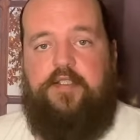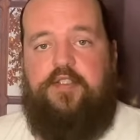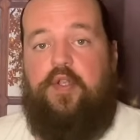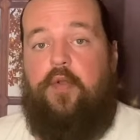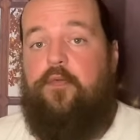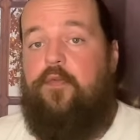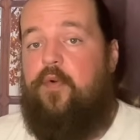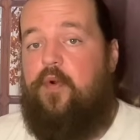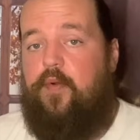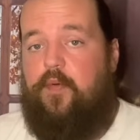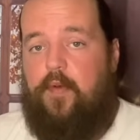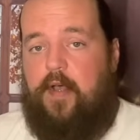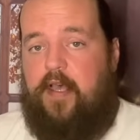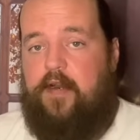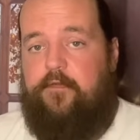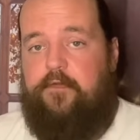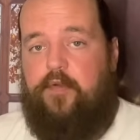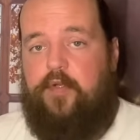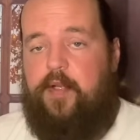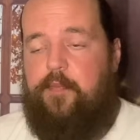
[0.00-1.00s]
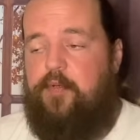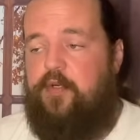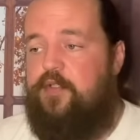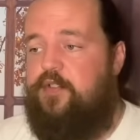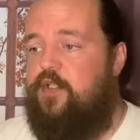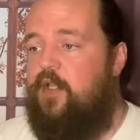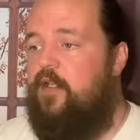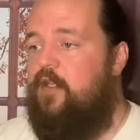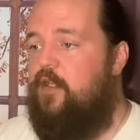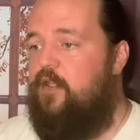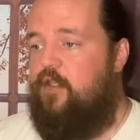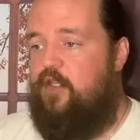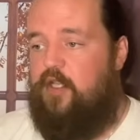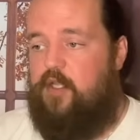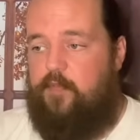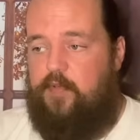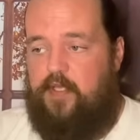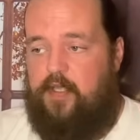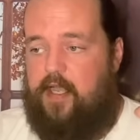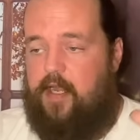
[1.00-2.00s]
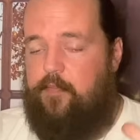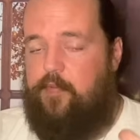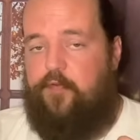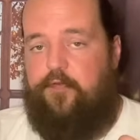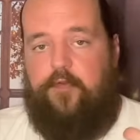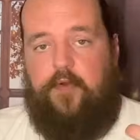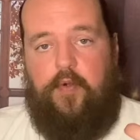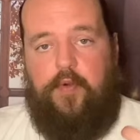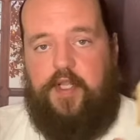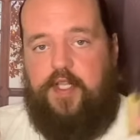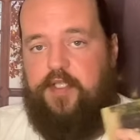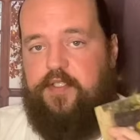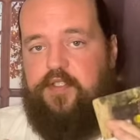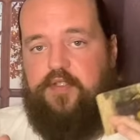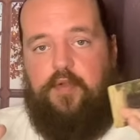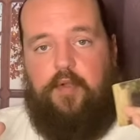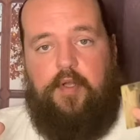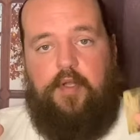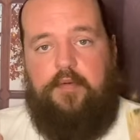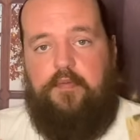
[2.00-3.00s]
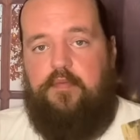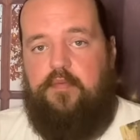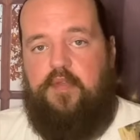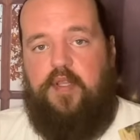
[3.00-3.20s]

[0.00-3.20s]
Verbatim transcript: So for a lot of Libras, you could be hyper-focused on